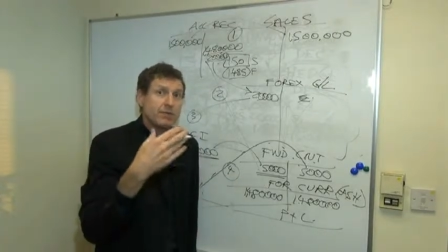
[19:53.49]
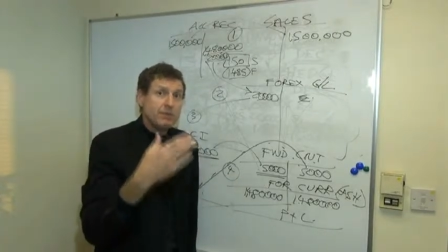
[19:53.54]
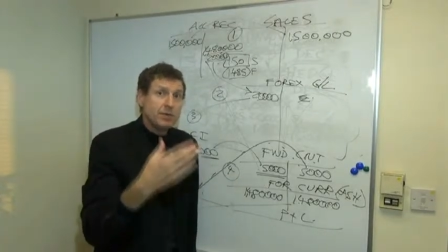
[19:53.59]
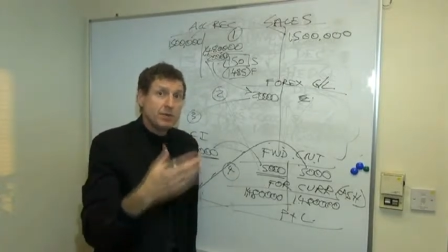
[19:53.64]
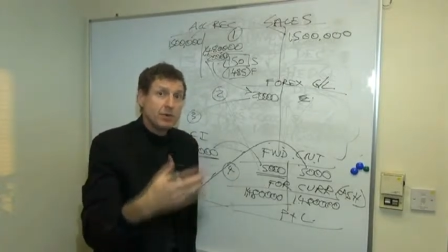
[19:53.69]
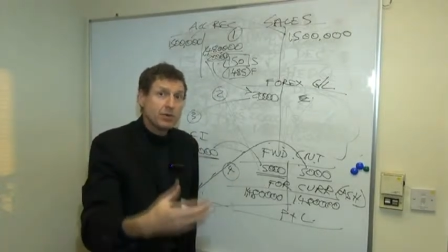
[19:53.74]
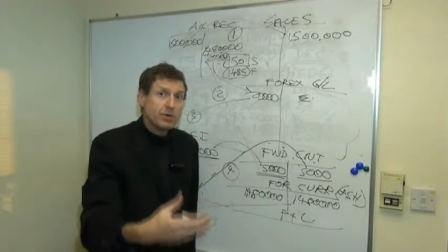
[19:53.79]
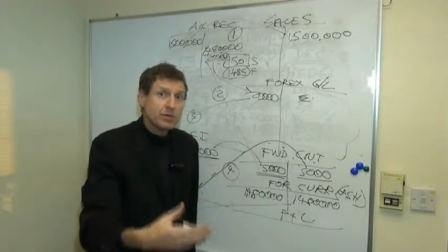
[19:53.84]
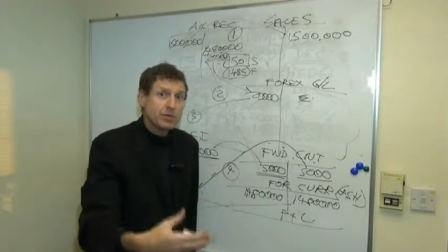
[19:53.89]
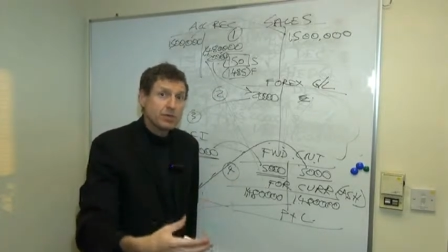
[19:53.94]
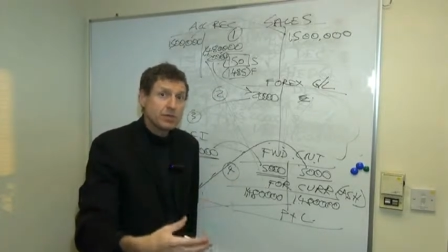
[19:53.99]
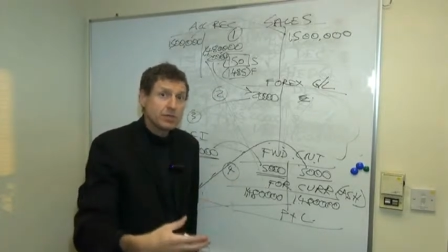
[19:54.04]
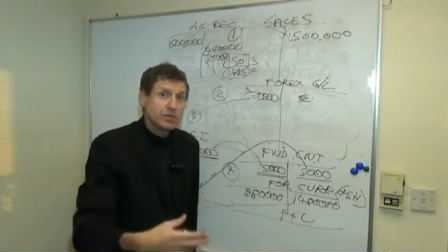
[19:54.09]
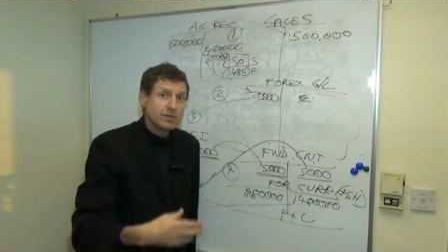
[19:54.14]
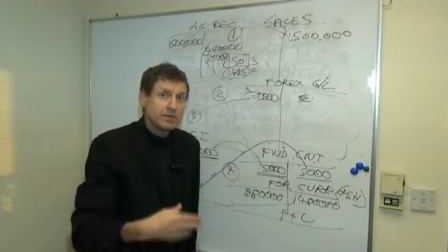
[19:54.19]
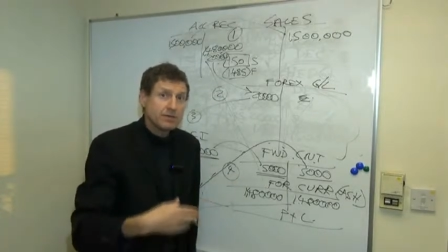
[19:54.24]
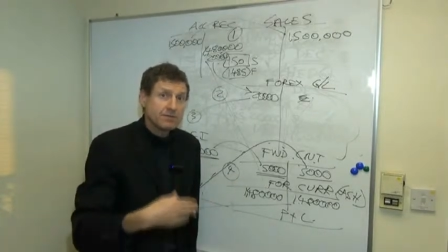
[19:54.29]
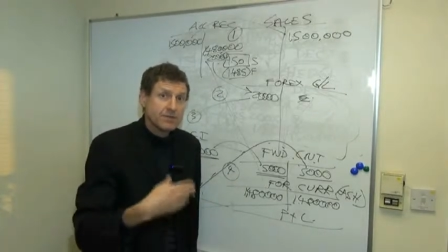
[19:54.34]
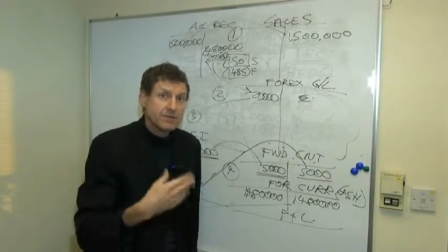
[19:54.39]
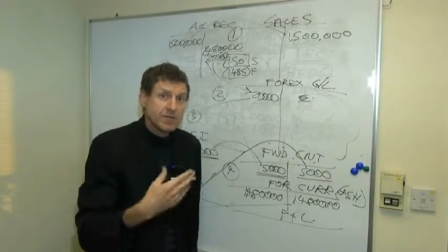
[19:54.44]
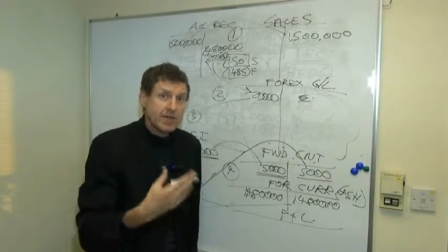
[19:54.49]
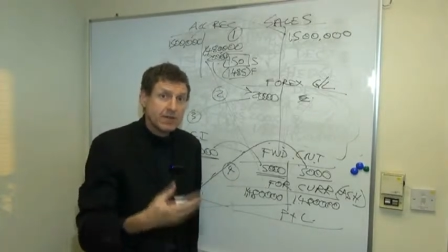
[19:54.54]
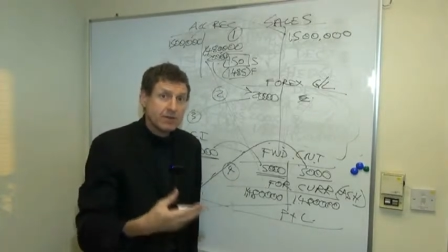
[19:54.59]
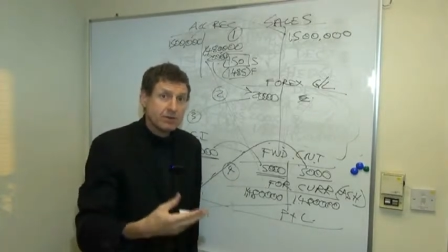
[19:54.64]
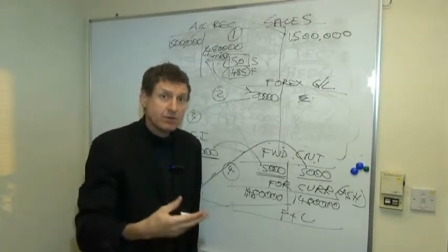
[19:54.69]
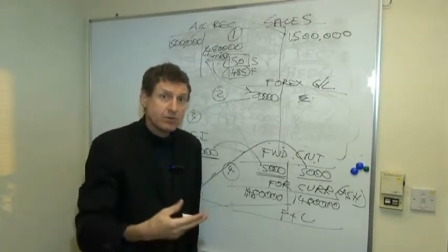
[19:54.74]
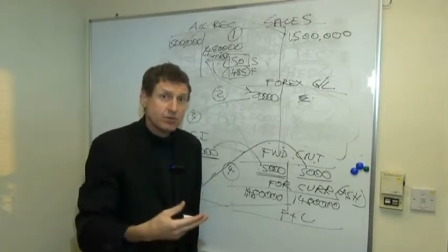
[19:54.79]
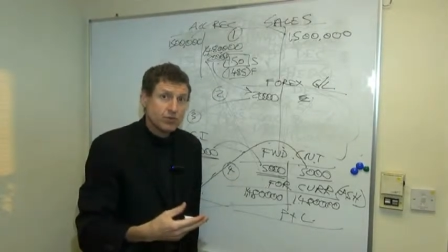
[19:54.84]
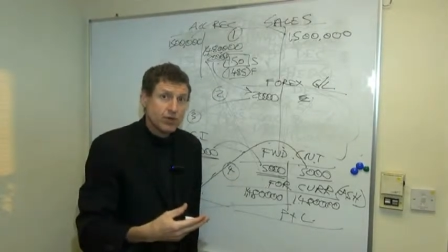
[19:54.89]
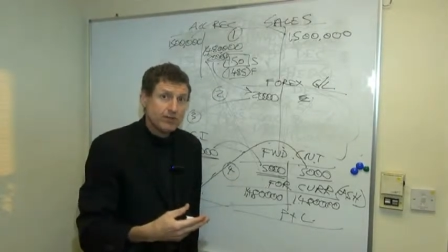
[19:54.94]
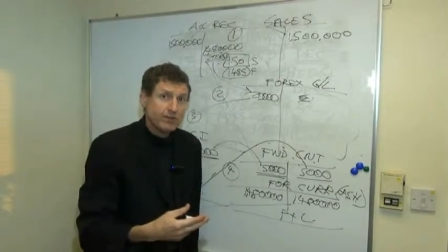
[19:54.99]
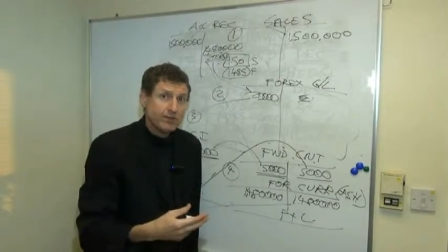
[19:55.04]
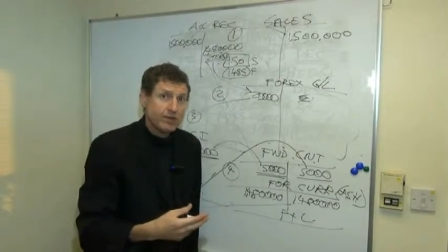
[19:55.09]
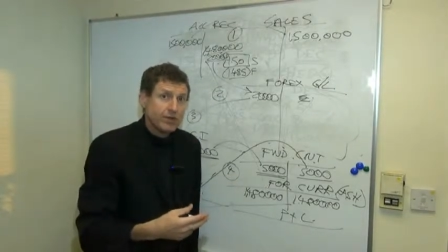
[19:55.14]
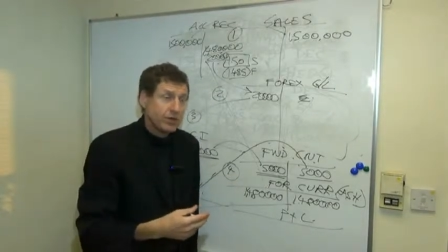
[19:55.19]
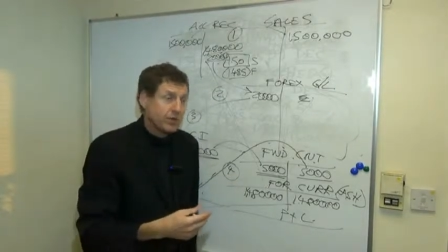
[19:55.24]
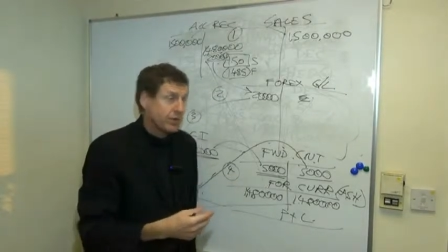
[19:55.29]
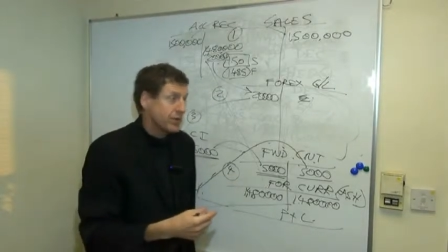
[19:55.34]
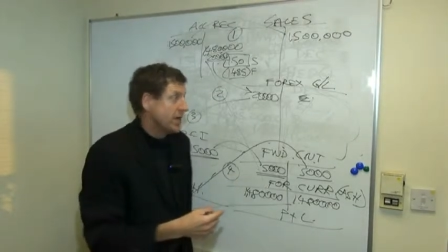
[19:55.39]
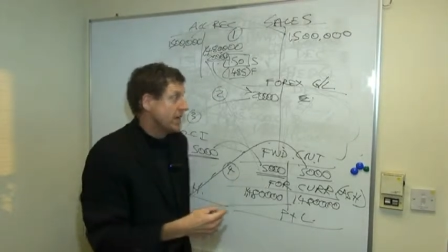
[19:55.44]
billions of sales
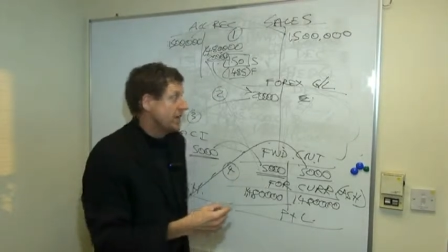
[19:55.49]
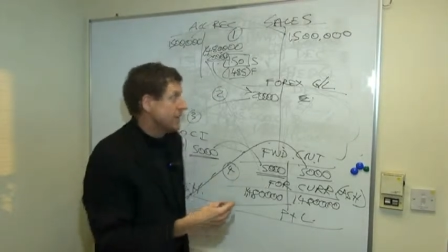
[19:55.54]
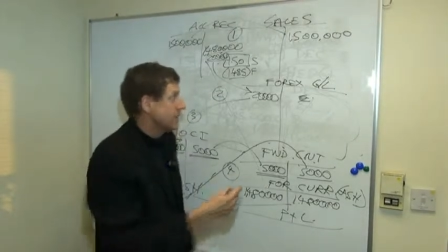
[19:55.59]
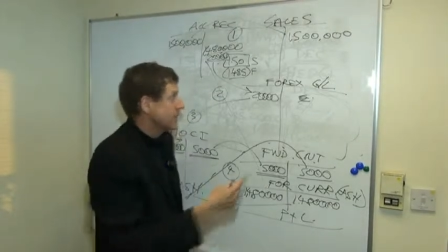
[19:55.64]
revenue,